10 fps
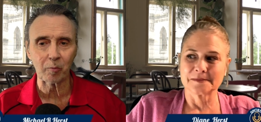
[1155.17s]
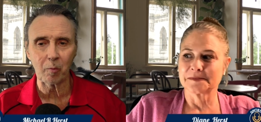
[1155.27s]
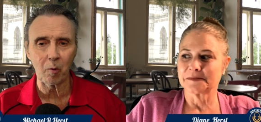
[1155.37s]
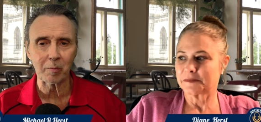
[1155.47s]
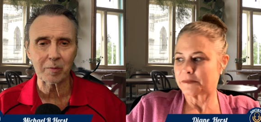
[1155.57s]

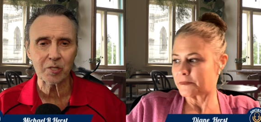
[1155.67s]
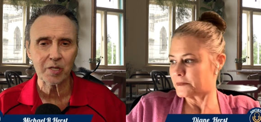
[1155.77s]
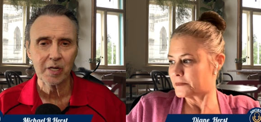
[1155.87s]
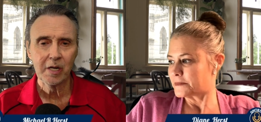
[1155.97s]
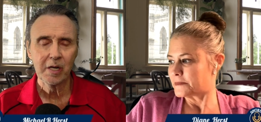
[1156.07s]
Speaker 1: moments.
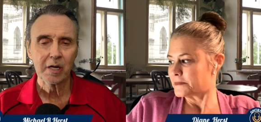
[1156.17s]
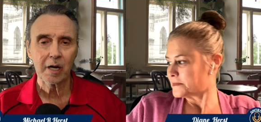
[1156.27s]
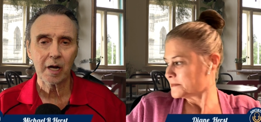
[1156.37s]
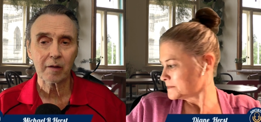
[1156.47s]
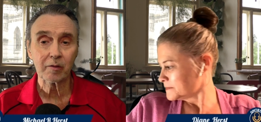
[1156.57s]

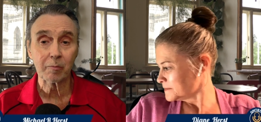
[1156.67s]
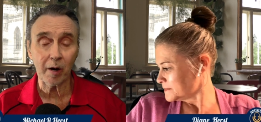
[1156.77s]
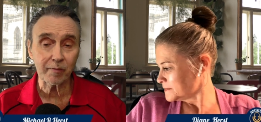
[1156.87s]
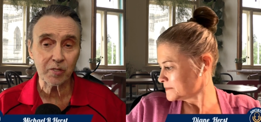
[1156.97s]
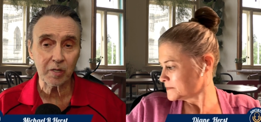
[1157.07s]
Uh, the
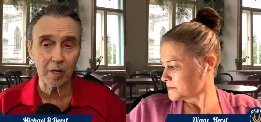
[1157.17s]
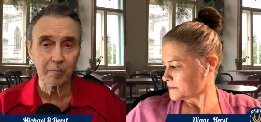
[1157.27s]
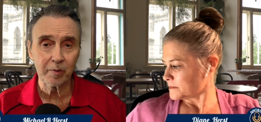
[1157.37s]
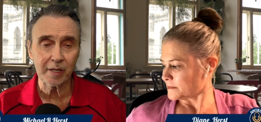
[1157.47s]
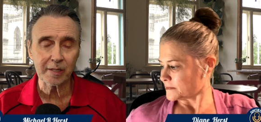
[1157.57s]
Breakfast Club,
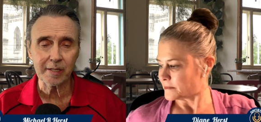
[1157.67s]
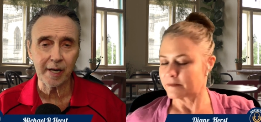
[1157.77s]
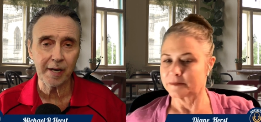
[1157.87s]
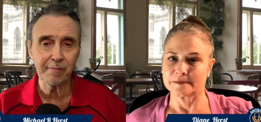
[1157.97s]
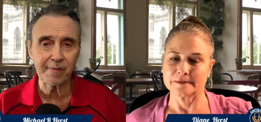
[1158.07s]

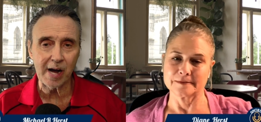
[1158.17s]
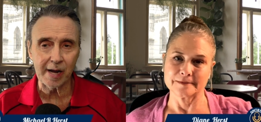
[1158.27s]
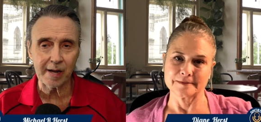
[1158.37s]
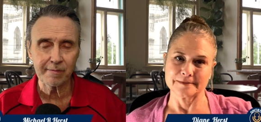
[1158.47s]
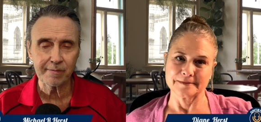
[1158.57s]

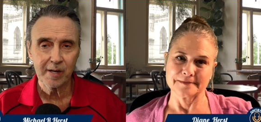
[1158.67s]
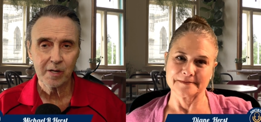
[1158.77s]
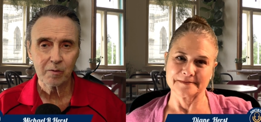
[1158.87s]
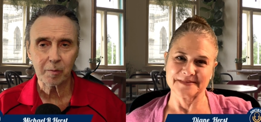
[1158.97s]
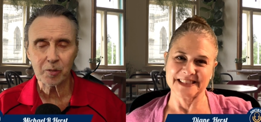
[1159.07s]
1985.
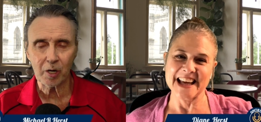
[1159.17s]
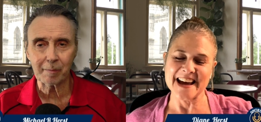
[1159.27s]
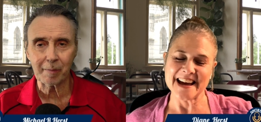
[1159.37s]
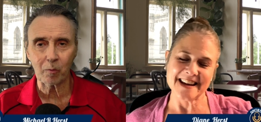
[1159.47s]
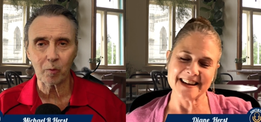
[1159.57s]
We were talking
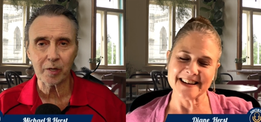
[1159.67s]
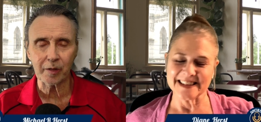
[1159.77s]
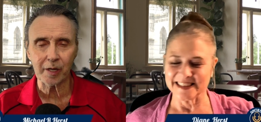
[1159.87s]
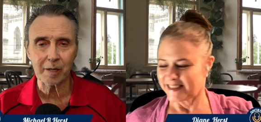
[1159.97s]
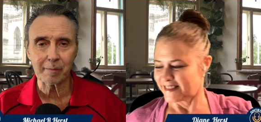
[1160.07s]
about what year
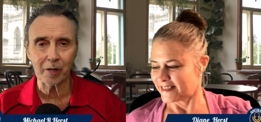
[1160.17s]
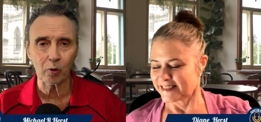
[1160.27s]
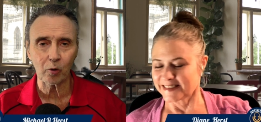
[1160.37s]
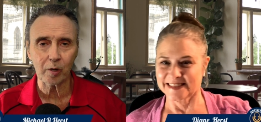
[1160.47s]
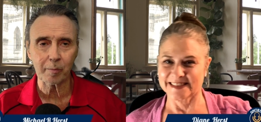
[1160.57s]
that came out
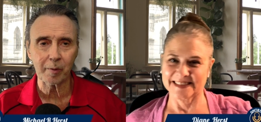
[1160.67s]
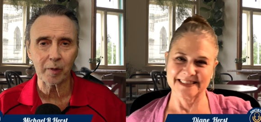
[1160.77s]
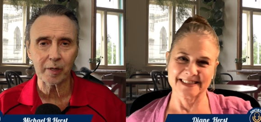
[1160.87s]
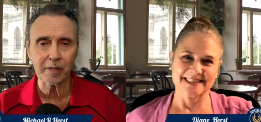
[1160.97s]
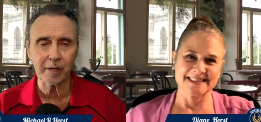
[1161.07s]
earlier, but
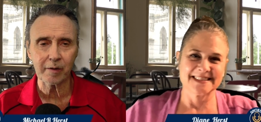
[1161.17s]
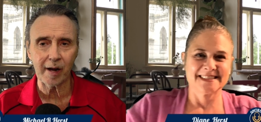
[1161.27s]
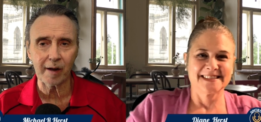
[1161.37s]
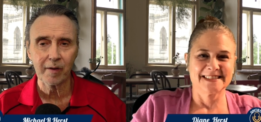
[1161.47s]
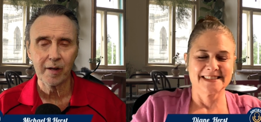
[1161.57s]

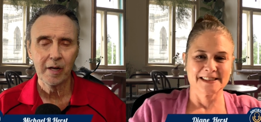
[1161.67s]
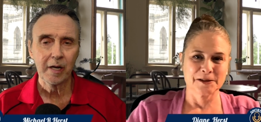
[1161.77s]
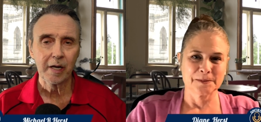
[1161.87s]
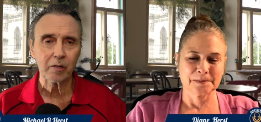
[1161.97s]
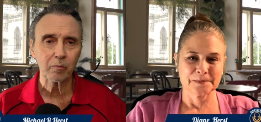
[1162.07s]
1985
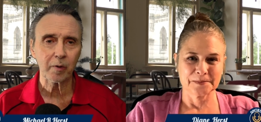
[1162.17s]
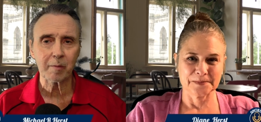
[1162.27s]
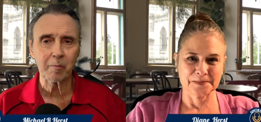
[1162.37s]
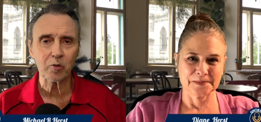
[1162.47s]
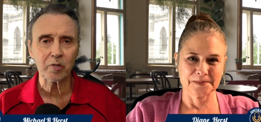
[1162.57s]
is one of
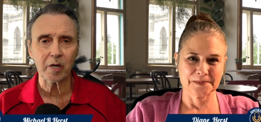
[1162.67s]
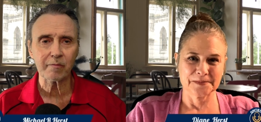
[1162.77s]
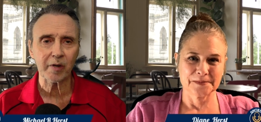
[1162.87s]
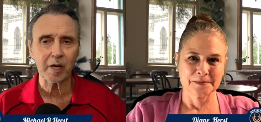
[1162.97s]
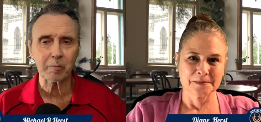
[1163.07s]
the most
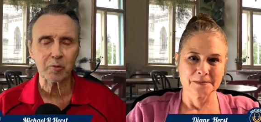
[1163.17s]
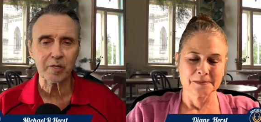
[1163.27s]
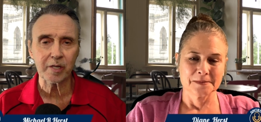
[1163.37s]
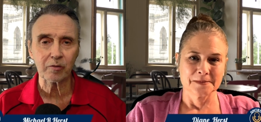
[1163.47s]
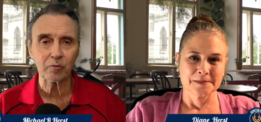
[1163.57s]
unforgettable
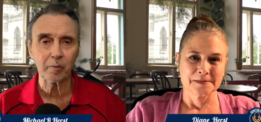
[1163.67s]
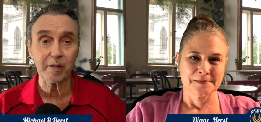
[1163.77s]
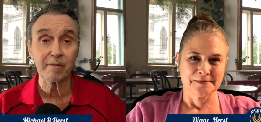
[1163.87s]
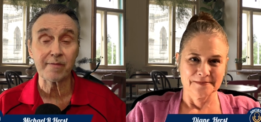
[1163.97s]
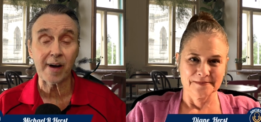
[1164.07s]
scenes is when
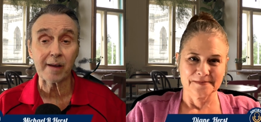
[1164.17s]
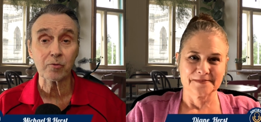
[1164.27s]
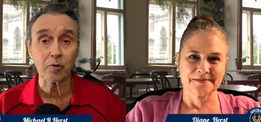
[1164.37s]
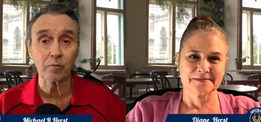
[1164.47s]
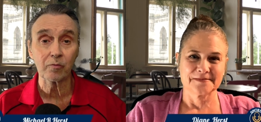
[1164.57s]
the five
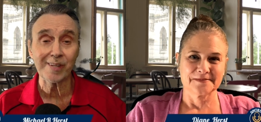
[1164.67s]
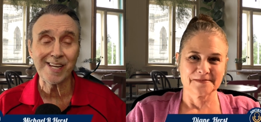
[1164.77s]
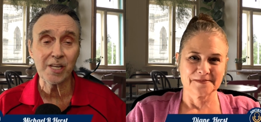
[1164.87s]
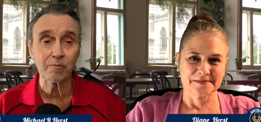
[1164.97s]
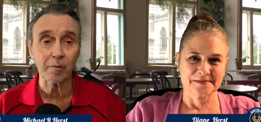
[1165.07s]
students,
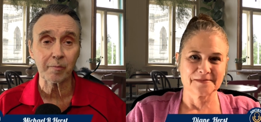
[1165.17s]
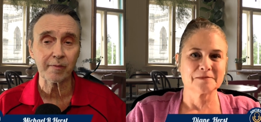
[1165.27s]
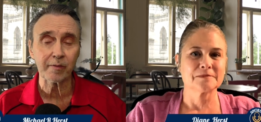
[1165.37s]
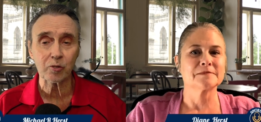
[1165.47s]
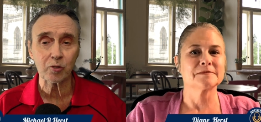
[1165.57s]
each from
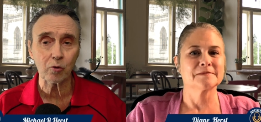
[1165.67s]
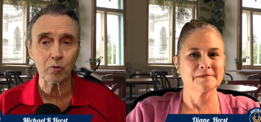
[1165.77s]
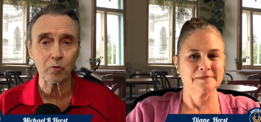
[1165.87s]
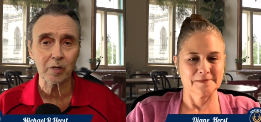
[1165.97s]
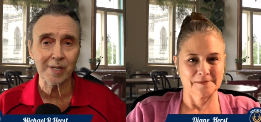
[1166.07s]
different
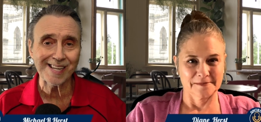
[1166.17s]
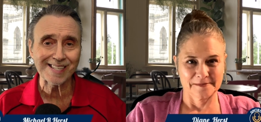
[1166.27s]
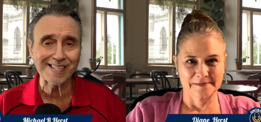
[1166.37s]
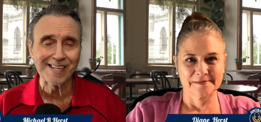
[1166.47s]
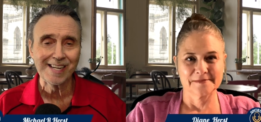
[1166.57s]
social
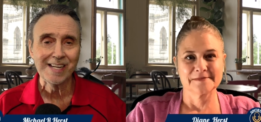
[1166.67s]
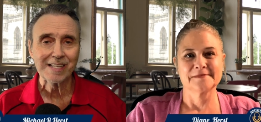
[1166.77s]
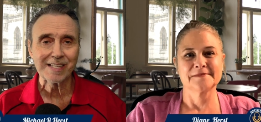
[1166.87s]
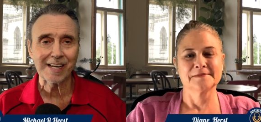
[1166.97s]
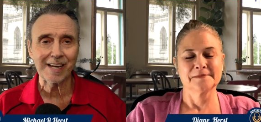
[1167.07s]
cliques,
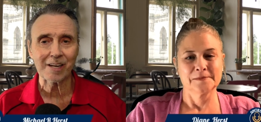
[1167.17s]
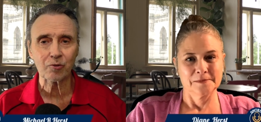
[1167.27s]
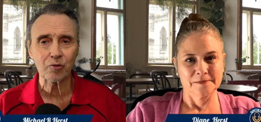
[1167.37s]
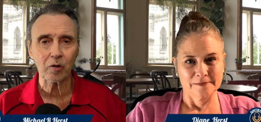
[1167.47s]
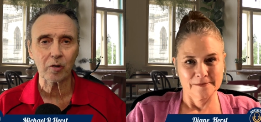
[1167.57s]
sit in a
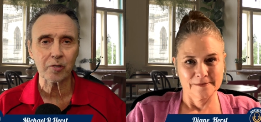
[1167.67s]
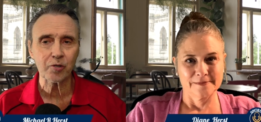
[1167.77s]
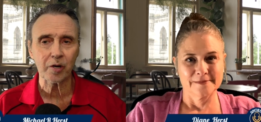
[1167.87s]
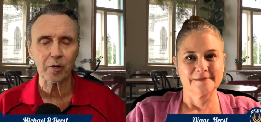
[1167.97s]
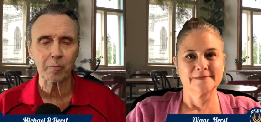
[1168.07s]
circle and
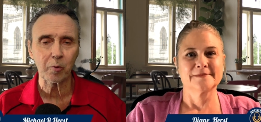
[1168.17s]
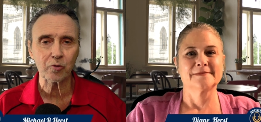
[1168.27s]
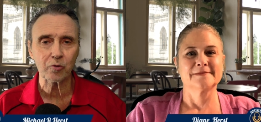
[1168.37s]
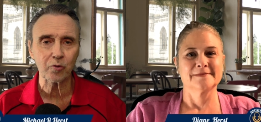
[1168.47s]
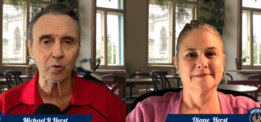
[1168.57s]
share their
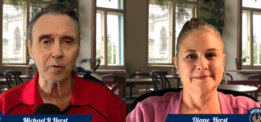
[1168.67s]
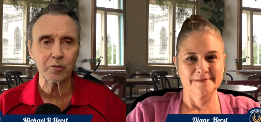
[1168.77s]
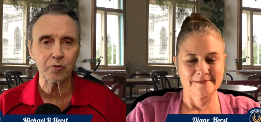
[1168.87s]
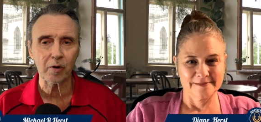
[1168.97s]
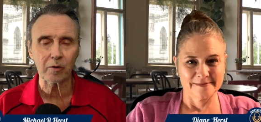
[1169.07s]
personal stories
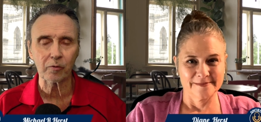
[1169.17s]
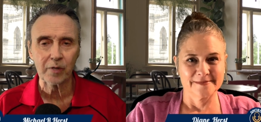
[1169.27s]
and struggles.